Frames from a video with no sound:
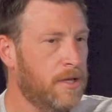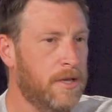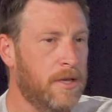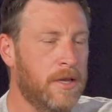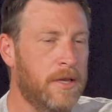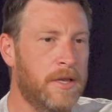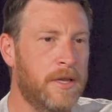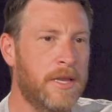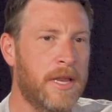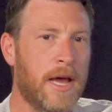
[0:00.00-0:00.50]

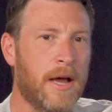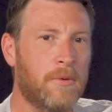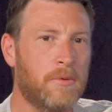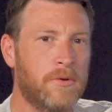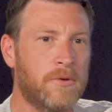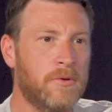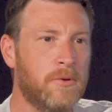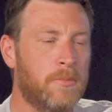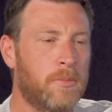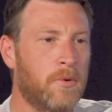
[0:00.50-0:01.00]
Now we're
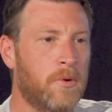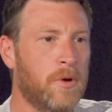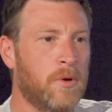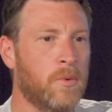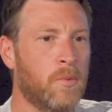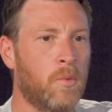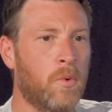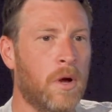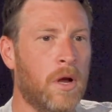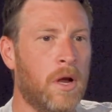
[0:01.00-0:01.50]
to a
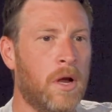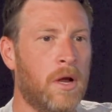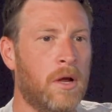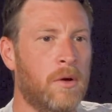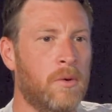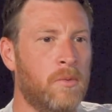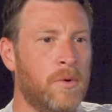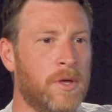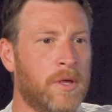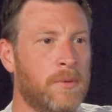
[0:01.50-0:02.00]
point where
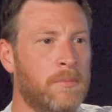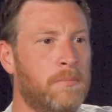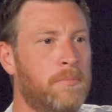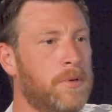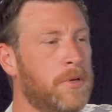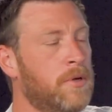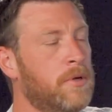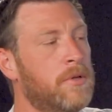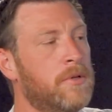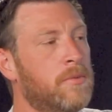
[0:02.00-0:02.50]
we can
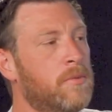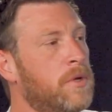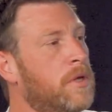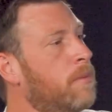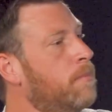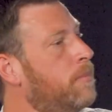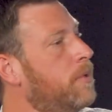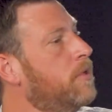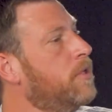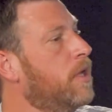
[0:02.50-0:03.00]
build
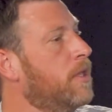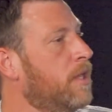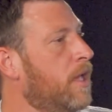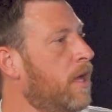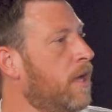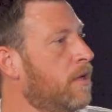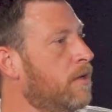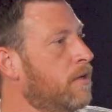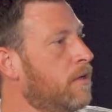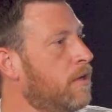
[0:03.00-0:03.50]
on
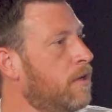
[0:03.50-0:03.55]
that.